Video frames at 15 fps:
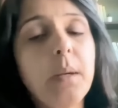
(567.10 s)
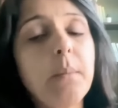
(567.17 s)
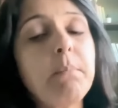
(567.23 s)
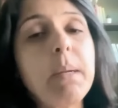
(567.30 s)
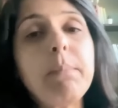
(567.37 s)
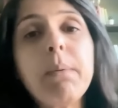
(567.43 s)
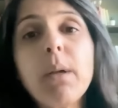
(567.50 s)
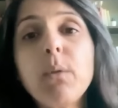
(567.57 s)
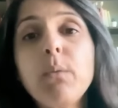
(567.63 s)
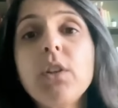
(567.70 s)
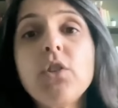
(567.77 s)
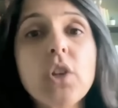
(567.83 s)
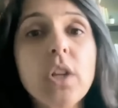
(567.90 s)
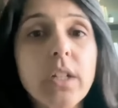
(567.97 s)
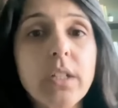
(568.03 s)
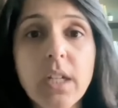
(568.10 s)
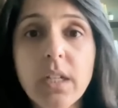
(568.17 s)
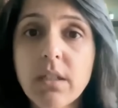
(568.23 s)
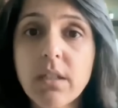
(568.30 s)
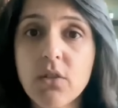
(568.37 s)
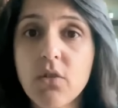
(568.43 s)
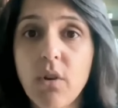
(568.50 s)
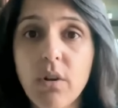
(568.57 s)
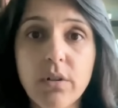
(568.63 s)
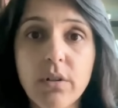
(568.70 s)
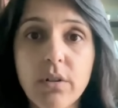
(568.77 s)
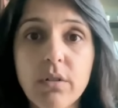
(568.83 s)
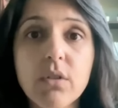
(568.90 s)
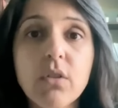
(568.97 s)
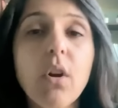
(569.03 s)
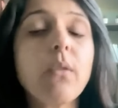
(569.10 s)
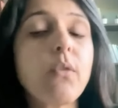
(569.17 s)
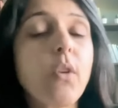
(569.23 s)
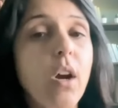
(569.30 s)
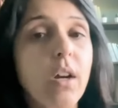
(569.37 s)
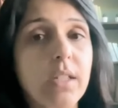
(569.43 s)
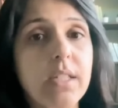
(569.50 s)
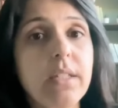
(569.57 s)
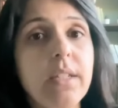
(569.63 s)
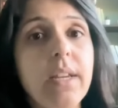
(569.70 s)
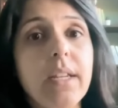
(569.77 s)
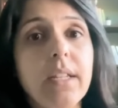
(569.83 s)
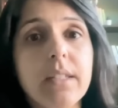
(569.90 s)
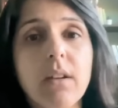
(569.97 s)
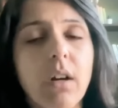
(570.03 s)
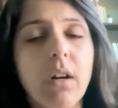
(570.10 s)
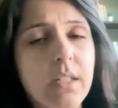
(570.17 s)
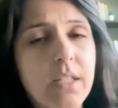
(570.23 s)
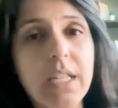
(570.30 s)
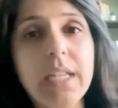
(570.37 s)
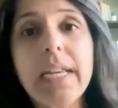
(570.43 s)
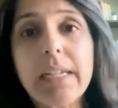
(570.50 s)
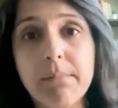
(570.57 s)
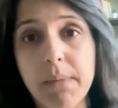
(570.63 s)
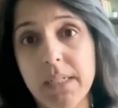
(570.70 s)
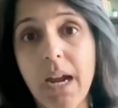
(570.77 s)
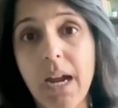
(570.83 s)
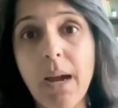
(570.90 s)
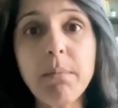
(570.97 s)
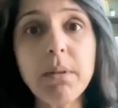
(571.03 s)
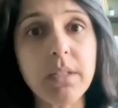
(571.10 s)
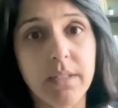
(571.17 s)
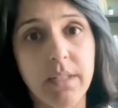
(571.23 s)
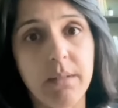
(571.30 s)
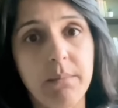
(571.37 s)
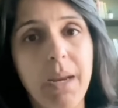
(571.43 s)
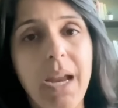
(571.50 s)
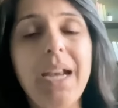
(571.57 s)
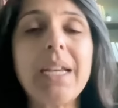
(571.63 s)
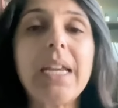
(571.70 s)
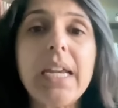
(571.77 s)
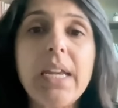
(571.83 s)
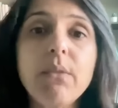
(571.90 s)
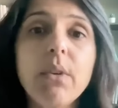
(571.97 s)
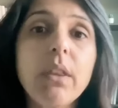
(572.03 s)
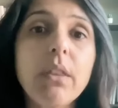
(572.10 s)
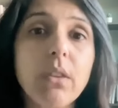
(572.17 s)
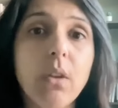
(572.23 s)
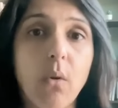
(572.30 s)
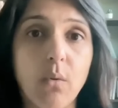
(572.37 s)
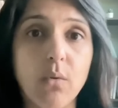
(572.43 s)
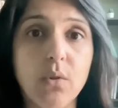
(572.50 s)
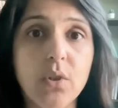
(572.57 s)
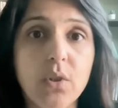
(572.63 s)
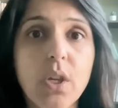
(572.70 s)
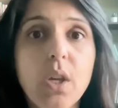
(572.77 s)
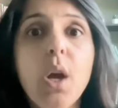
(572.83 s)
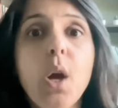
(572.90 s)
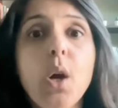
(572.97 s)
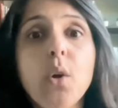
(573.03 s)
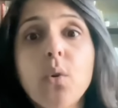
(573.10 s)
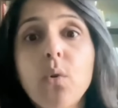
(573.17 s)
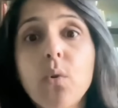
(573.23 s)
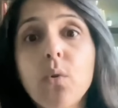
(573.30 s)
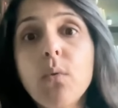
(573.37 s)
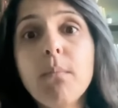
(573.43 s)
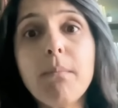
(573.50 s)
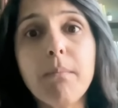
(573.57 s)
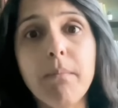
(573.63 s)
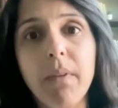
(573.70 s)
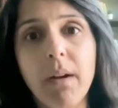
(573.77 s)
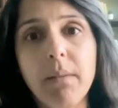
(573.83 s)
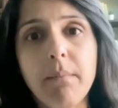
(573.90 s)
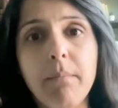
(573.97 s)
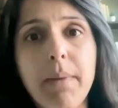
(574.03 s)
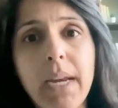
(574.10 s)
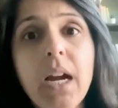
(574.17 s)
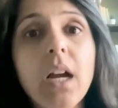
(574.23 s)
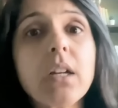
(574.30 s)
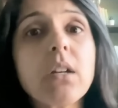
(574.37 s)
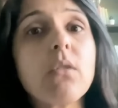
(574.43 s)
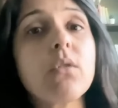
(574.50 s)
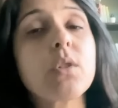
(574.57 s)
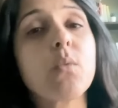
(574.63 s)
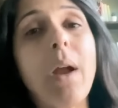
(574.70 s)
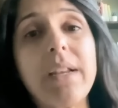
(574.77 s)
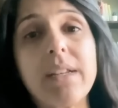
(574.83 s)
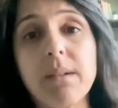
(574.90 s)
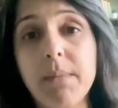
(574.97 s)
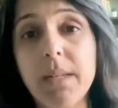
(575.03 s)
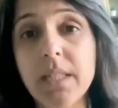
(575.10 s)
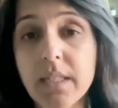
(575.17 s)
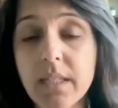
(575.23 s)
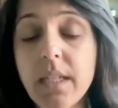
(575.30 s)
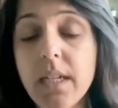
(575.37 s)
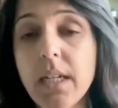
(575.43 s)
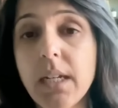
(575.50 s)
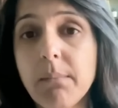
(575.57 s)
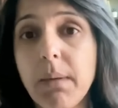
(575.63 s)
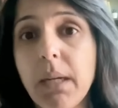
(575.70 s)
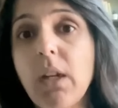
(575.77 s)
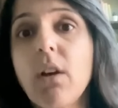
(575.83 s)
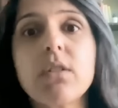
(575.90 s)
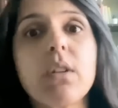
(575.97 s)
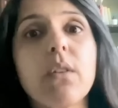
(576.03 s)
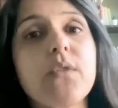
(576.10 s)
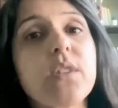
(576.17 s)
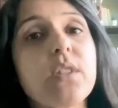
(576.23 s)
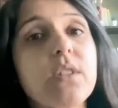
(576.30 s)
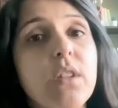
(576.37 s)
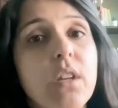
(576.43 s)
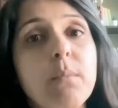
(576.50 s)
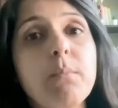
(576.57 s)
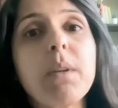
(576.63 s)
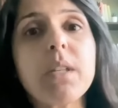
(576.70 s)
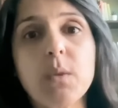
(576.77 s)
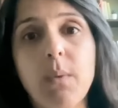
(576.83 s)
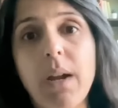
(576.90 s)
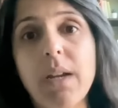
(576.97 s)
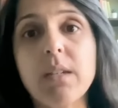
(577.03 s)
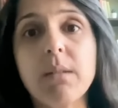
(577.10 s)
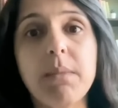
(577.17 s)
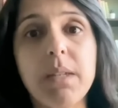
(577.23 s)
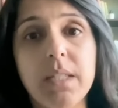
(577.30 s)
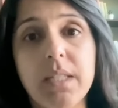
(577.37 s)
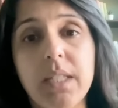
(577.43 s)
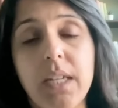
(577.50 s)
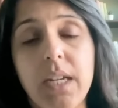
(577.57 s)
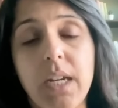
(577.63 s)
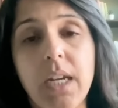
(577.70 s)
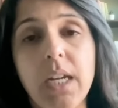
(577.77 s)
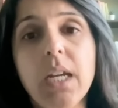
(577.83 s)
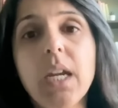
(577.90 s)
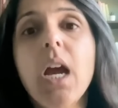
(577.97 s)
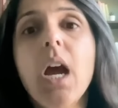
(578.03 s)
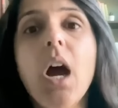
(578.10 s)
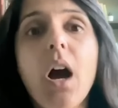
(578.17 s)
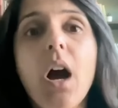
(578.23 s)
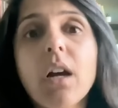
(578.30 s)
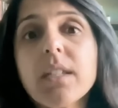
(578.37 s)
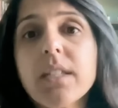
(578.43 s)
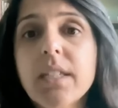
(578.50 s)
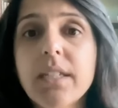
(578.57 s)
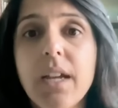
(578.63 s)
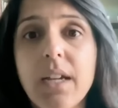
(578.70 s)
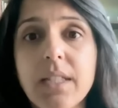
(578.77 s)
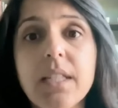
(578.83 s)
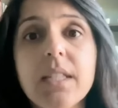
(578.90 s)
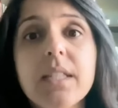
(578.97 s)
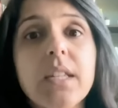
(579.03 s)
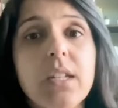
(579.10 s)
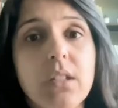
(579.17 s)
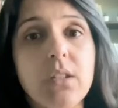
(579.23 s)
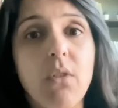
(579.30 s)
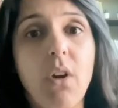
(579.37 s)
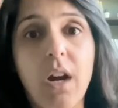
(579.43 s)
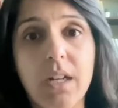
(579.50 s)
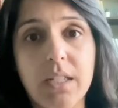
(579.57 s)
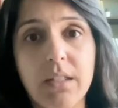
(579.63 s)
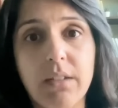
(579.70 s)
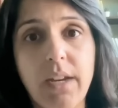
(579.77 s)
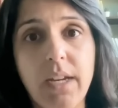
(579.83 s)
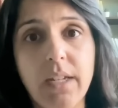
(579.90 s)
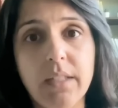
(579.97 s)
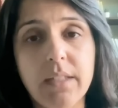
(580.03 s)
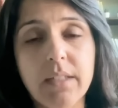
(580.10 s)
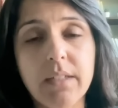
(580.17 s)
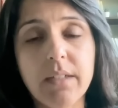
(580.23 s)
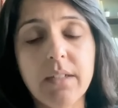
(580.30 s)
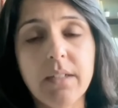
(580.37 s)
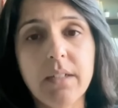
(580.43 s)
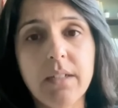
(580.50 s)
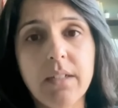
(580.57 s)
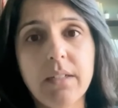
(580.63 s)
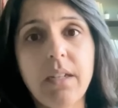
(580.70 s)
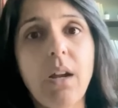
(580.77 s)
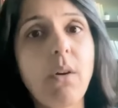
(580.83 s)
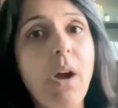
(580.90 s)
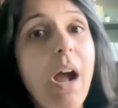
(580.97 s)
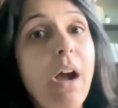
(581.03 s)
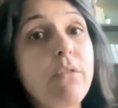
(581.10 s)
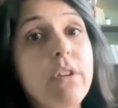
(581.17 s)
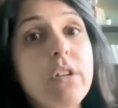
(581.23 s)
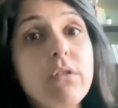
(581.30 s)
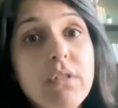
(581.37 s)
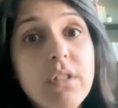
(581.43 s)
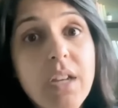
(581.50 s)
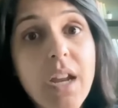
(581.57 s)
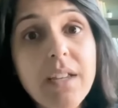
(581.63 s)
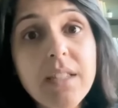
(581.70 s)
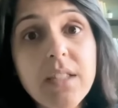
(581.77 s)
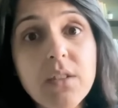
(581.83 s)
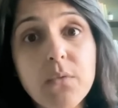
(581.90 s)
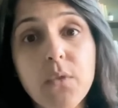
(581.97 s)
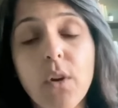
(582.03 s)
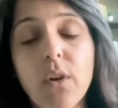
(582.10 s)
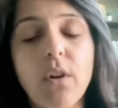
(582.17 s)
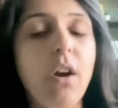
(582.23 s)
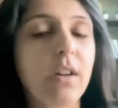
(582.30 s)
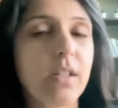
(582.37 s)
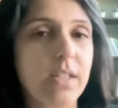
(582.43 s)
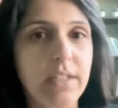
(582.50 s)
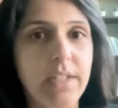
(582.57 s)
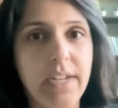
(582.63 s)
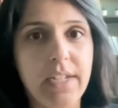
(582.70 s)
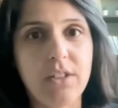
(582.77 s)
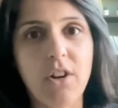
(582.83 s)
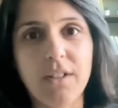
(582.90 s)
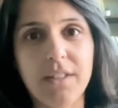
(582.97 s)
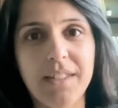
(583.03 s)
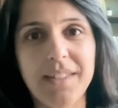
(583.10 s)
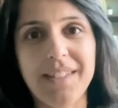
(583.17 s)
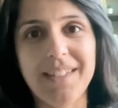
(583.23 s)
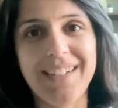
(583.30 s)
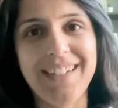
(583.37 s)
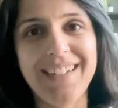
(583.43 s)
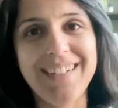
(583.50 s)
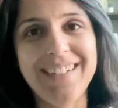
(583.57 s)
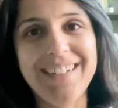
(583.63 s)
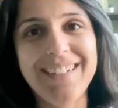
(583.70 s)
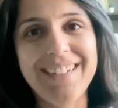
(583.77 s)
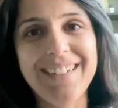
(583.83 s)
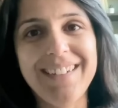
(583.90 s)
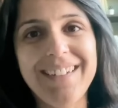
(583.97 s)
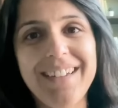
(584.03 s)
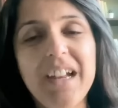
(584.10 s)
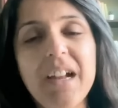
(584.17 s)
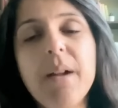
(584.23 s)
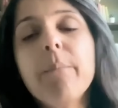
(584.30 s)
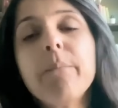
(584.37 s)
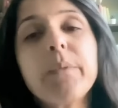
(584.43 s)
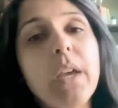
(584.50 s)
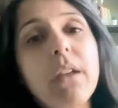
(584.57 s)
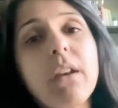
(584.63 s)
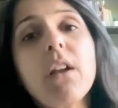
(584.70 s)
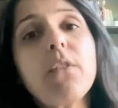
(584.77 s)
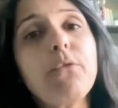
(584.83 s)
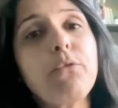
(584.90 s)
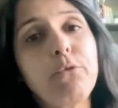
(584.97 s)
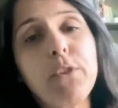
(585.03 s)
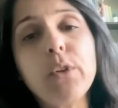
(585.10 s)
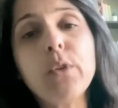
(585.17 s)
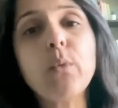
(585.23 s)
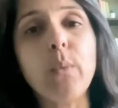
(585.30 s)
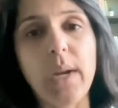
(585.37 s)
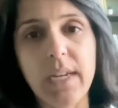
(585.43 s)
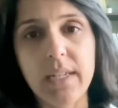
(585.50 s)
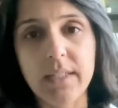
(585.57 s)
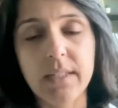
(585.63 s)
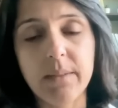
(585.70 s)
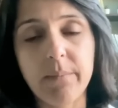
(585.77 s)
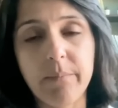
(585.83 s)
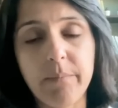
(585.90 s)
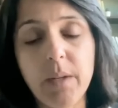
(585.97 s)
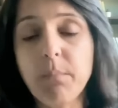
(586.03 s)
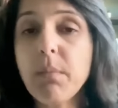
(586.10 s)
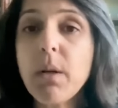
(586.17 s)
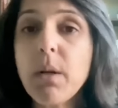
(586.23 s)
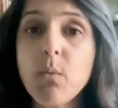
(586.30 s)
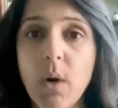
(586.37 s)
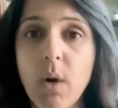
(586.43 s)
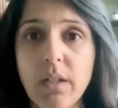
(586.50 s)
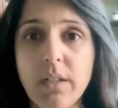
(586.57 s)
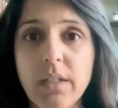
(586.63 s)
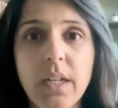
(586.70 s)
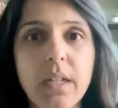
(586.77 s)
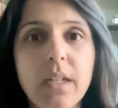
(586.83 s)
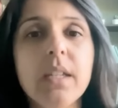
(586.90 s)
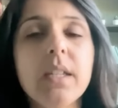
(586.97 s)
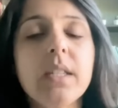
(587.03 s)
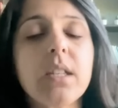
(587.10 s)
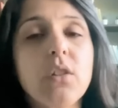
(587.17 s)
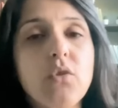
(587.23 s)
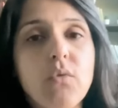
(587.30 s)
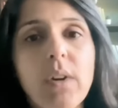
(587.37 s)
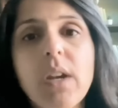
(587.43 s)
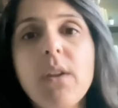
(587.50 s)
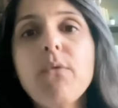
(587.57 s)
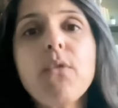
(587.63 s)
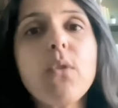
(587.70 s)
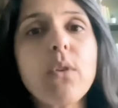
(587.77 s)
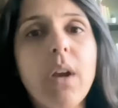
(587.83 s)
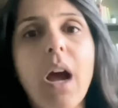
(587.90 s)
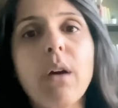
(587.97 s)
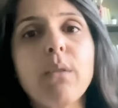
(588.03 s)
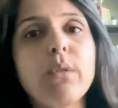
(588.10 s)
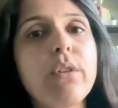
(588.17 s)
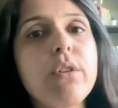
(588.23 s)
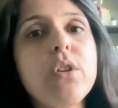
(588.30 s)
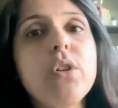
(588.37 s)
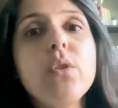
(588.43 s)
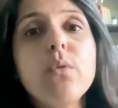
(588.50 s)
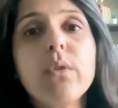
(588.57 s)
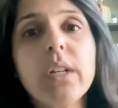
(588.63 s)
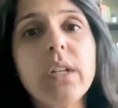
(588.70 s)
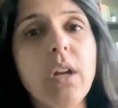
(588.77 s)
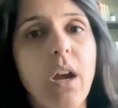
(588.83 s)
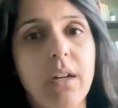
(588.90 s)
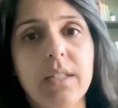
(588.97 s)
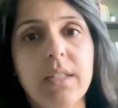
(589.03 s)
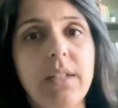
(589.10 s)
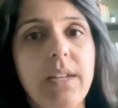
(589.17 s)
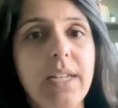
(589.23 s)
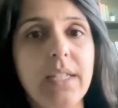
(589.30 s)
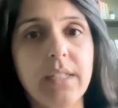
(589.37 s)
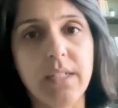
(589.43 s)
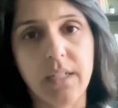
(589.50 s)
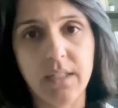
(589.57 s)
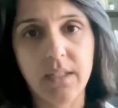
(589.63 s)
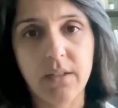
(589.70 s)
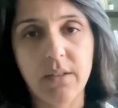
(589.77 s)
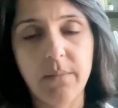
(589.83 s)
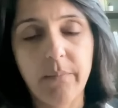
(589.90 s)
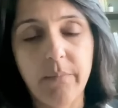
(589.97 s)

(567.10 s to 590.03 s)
People with genetic disorders of oxalate metabolism, and even those who megadose vitamin C because of surplus vitamin C oxidizes into oxalates. Now, how do you test for oxalate toxicity? There are few ways. Number one is 24-hour urine oxalate test.